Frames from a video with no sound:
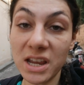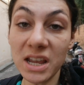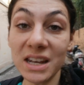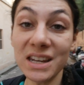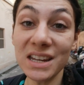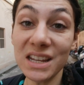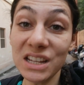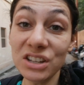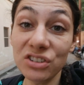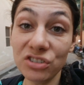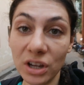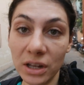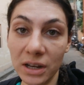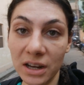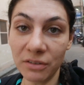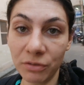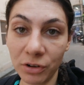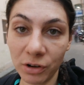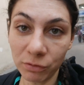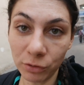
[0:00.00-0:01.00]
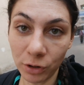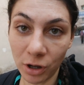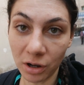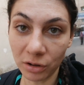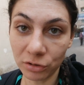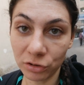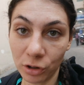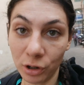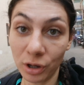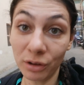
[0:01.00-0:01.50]
in each and every
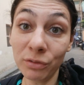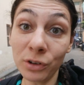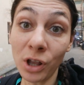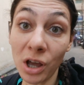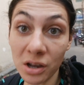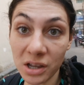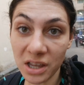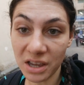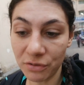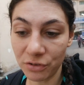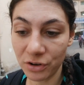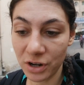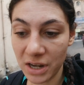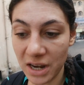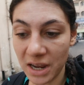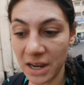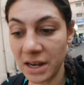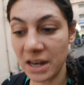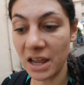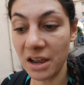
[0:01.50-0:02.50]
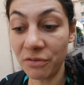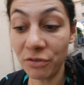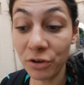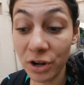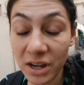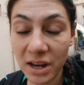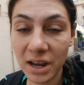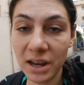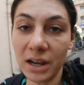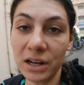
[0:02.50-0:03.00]
vlog. So I vlog every day and
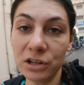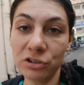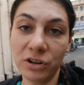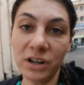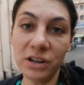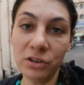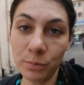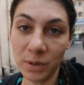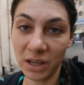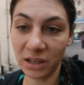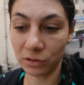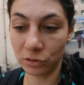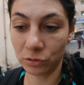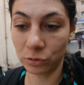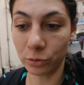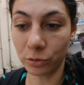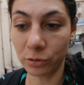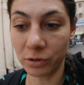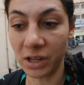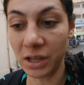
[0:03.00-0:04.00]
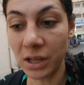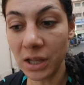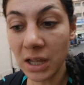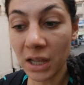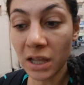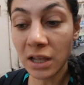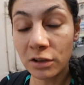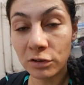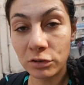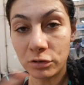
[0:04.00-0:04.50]
every day I try to make a story.
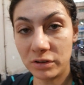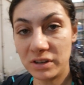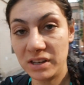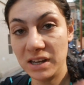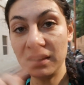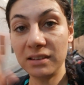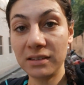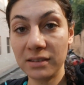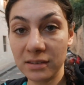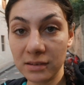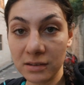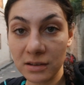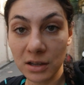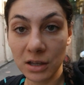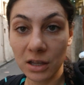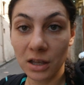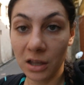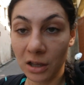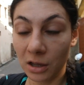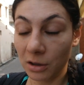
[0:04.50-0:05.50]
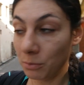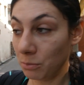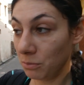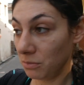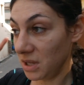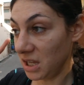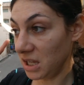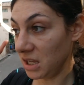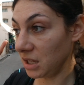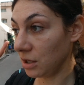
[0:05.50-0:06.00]
So this,
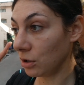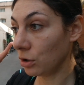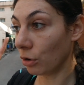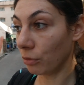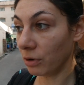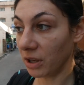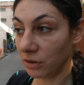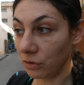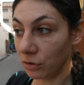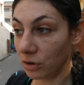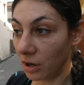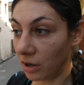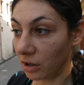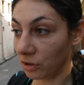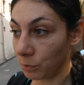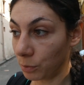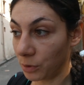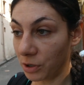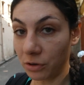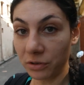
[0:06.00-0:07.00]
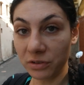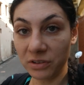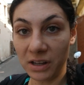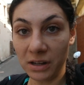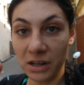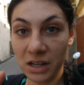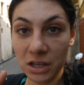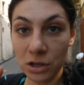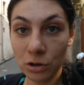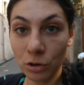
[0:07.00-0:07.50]
me going to the hospital,
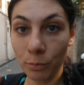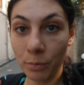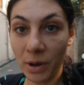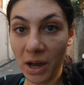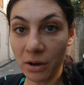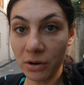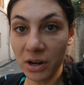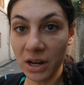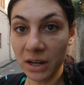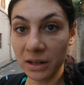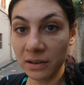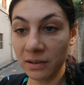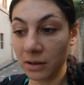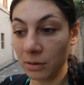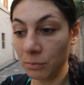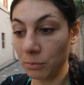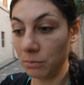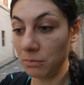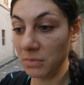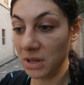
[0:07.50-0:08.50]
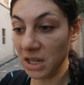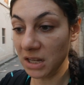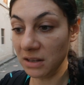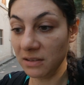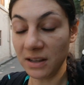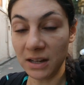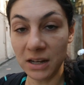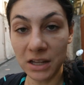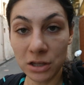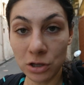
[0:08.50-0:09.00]
telling you about it, me
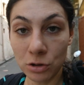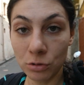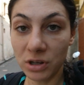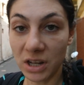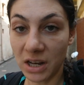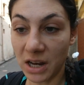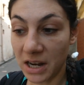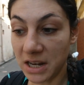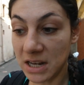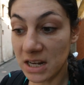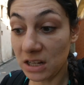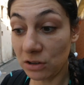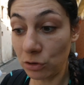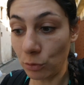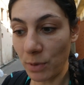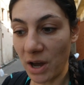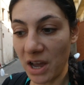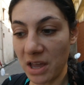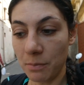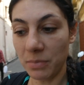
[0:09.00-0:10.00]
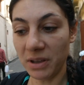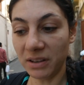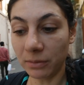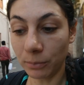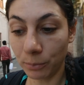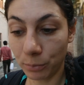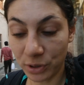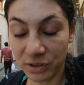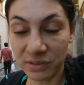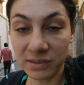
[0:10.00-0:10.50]
telling you that I need to buy a
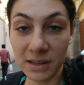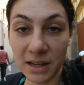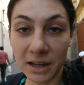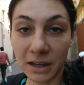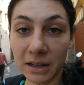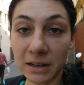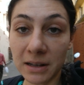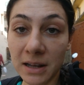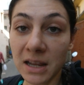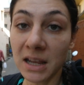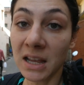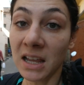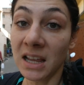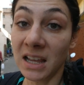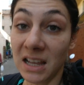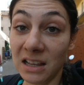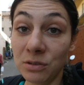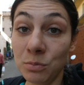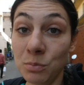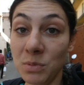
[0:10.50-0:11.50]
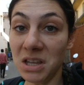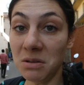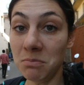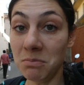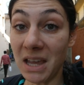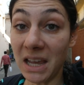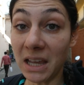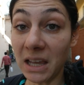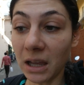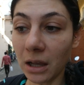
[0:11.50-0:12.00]
bus ticket, is me
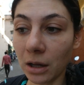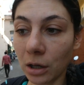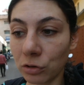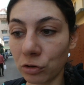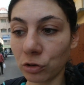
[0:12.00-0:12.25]
making a